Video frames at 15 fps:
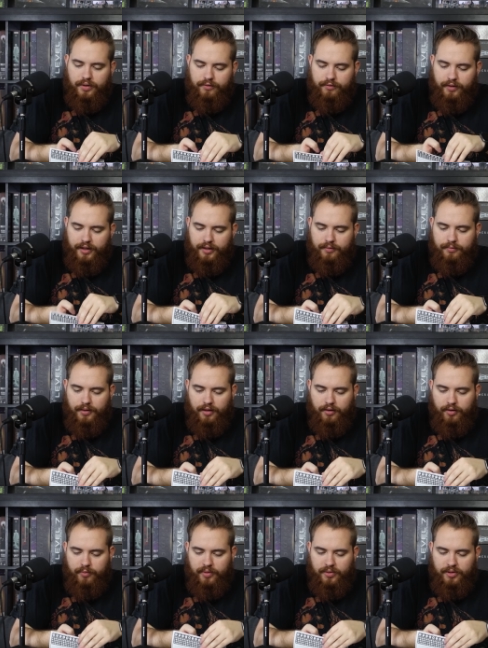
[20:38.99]
We have like, I
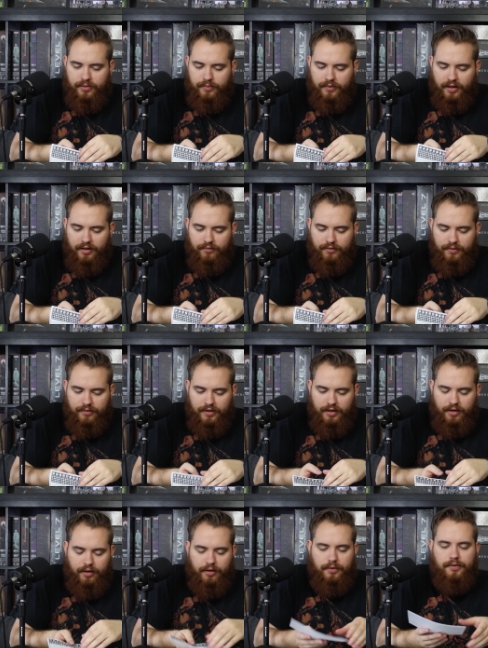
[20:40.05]
don't know, maybe ten,
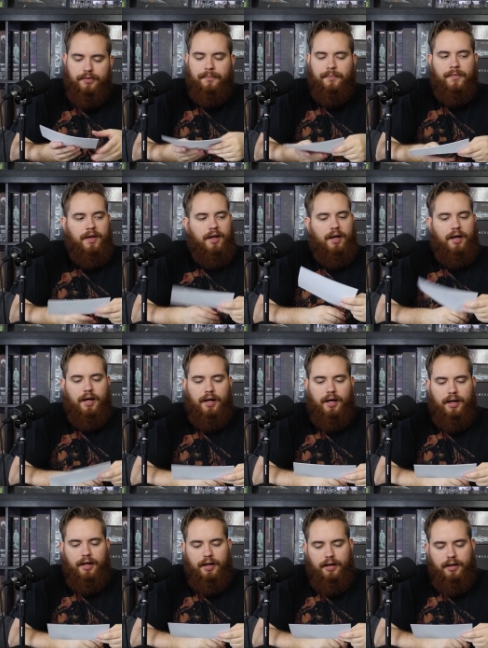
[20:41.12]
fifteen of those.
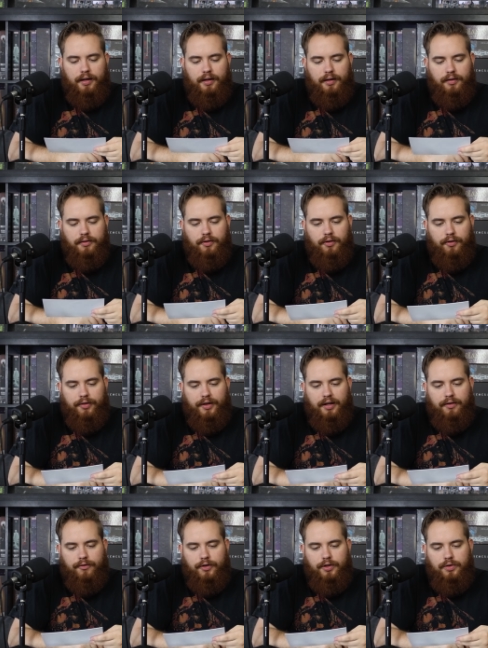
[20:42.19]
Uh, a little
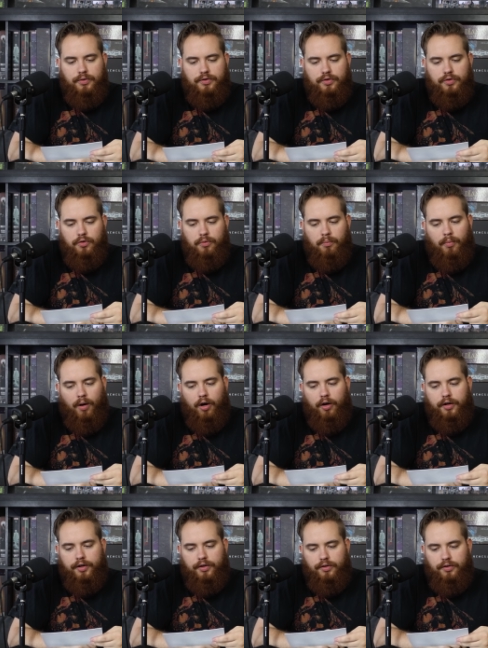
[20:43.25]
thing for you to
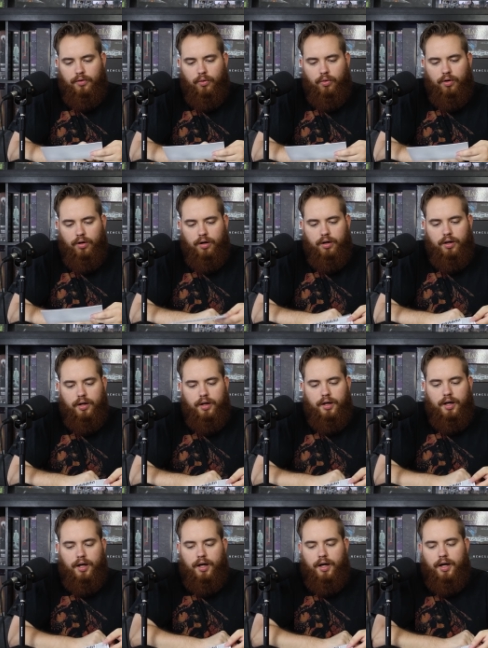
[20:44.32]
mark your...
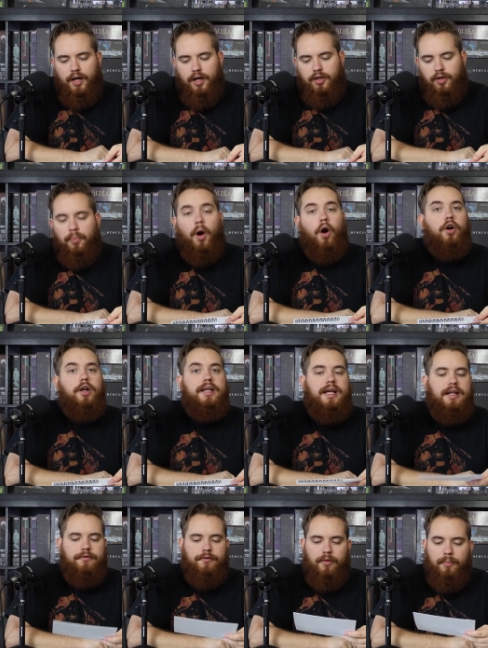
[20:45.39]
Uh, your party
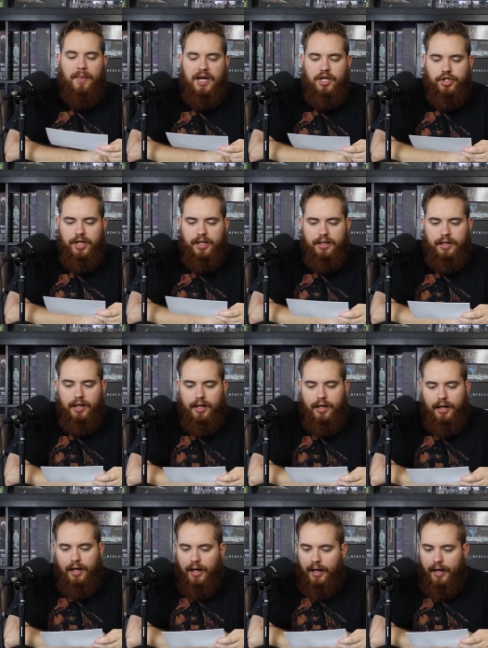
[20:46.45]
information,
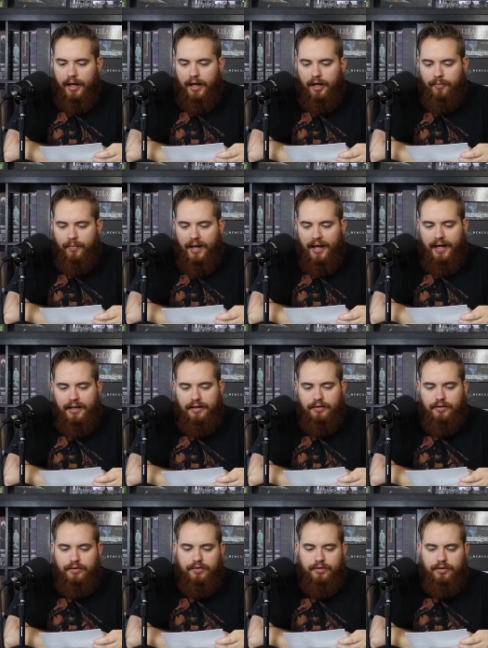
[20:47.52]
um,
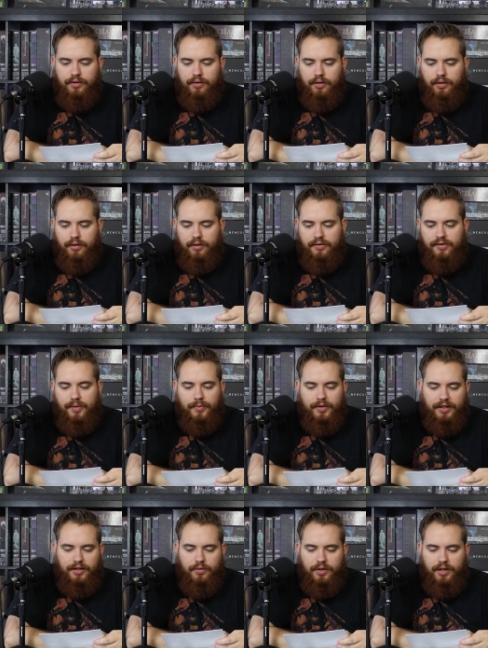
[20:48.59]
and uh, it seems
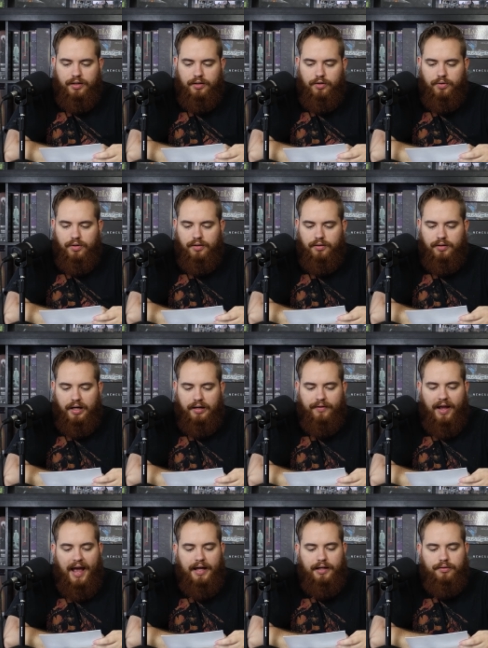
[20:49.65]
like you can you can kind of
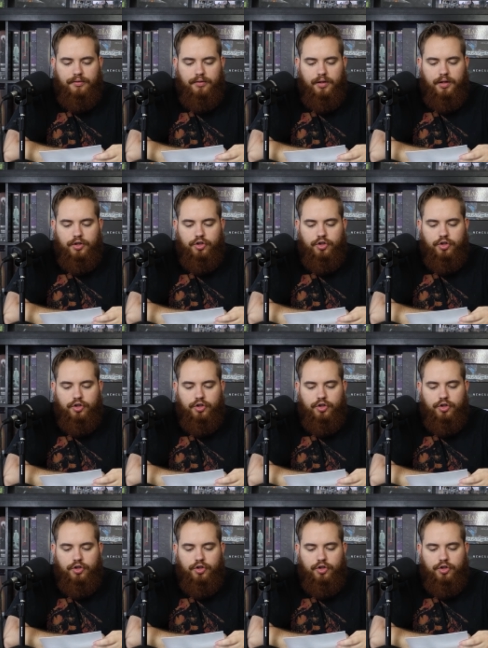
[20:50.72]
add